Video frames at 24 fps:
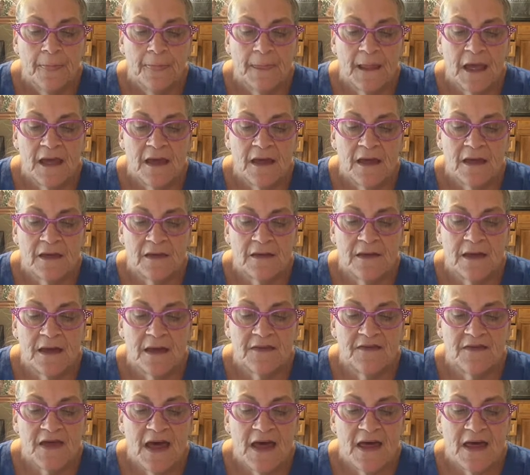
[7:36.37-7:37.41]
And
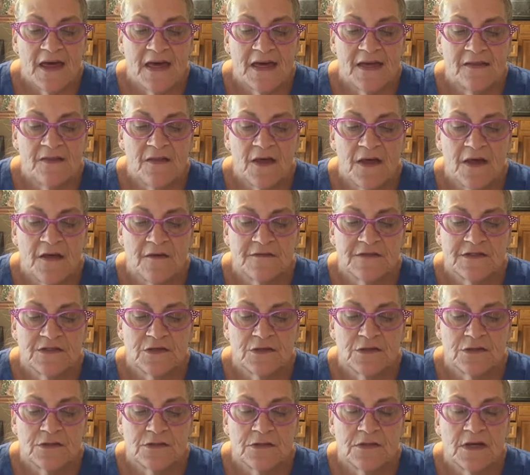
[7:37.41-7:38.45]
that he loves
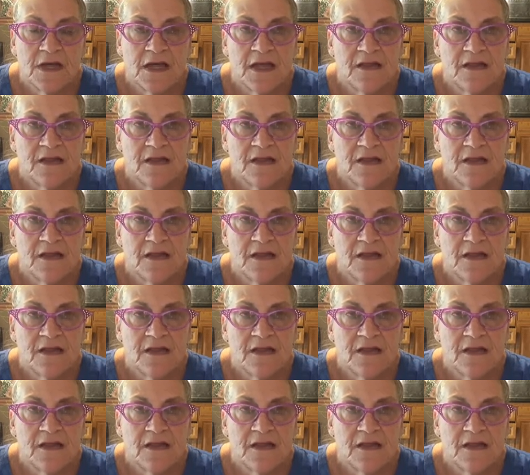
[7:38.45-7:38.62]
her.